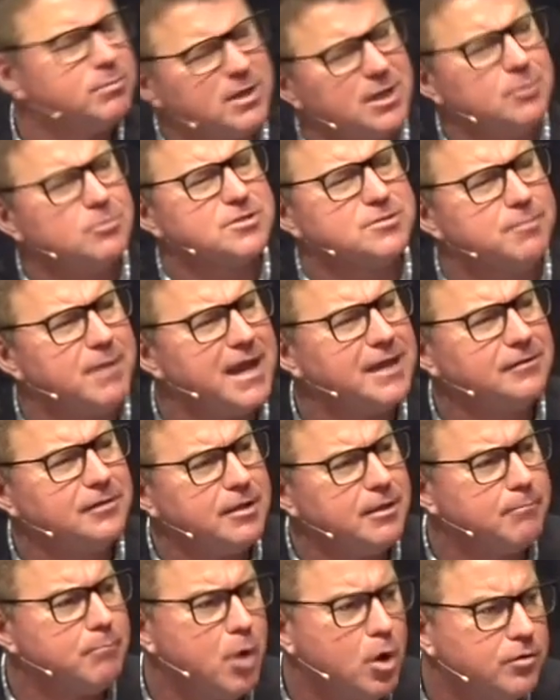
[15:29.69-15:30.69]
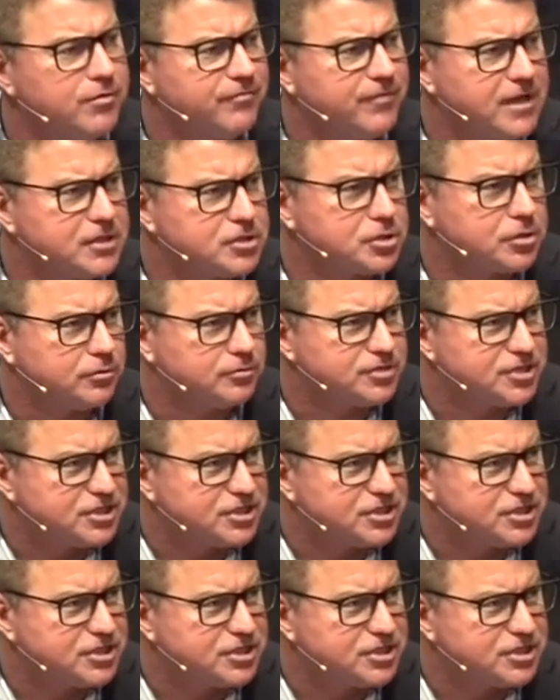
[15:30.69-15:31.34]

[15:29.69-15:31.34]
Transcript: but he was mainly a motivational